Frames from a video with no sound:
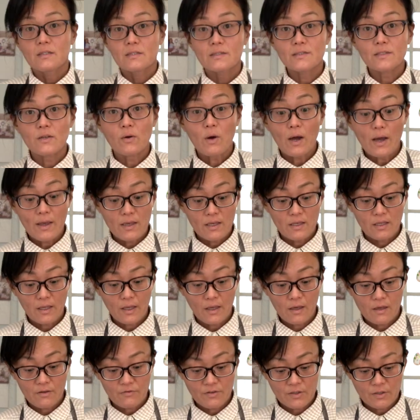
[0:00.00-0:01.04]
So I
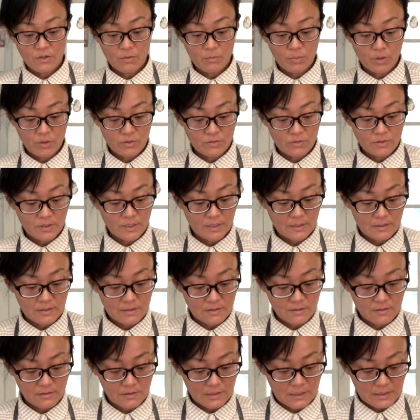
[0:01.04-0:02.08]
have here
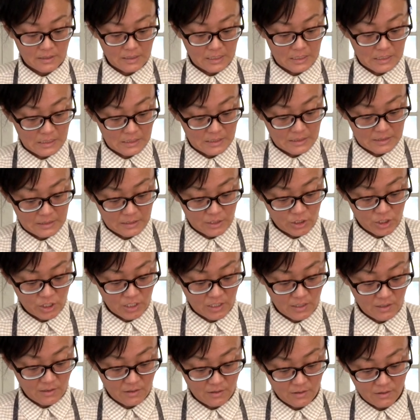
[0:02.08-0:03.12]
boneless, skinless
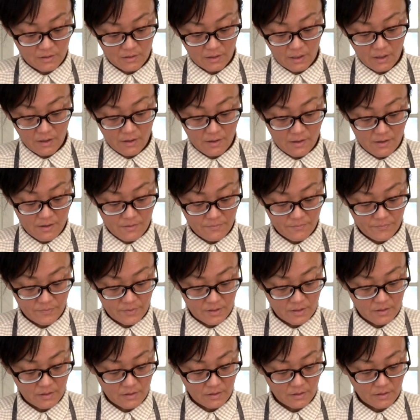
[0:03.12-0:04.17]
chicken thigh.
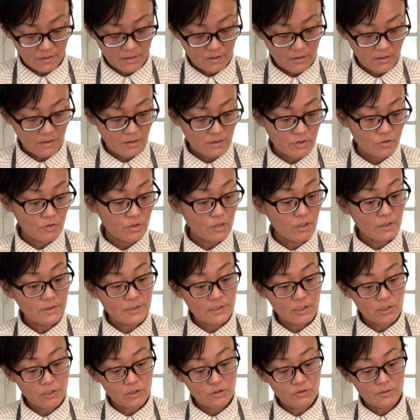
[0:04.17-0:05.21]
You could
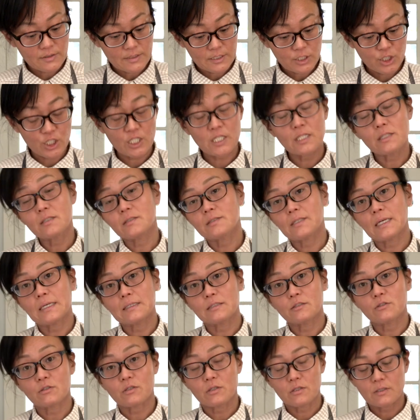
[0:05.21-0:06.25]
also use chicken
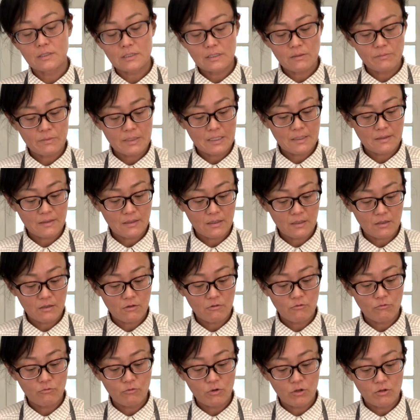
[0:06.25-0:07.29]
tender, something
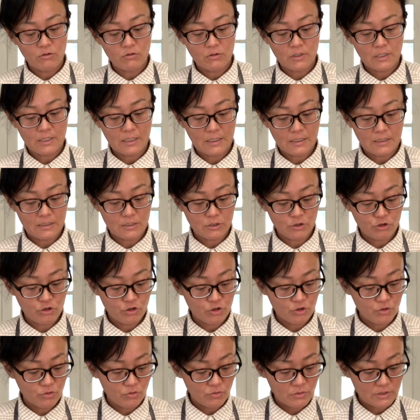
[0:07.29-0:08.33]
that won't get
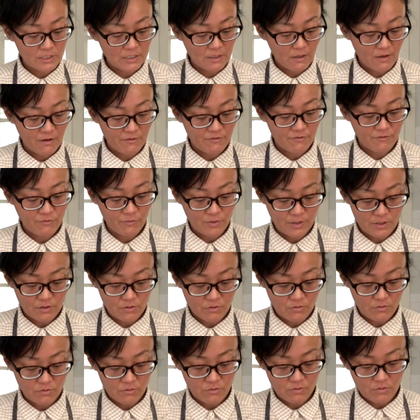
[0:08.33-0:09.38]
too tough when
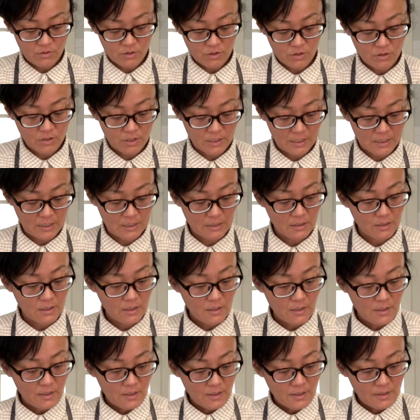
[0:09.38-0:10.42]
you cook it.
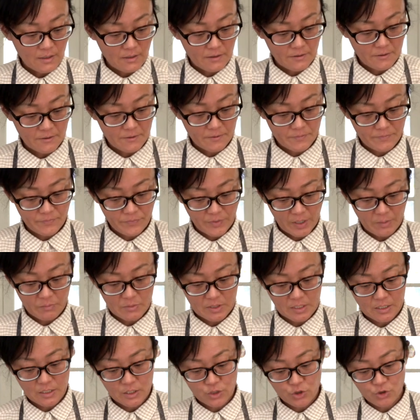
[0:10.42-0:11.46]
I'm
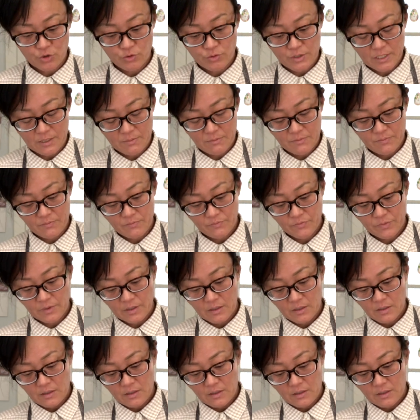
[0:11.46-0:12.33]
gonna trim